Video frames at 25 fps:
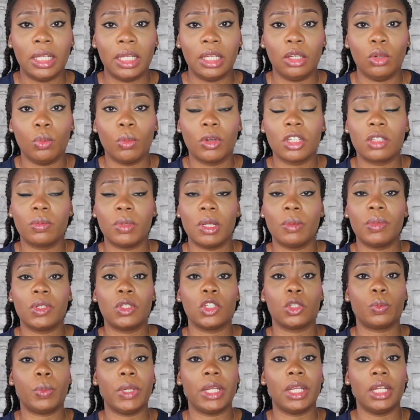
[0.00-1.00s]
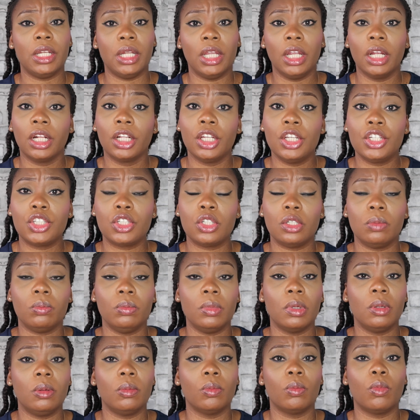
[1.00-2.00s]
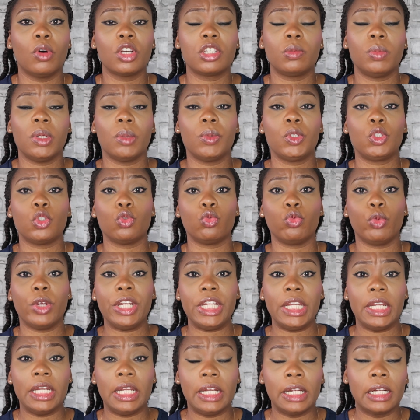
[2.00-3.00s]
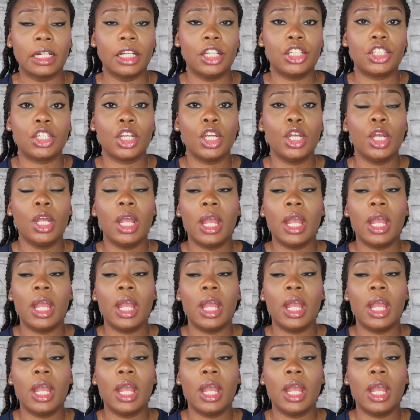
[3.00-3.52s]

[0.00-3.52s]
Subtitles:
You must be able to speak in English. You must be able to read in English.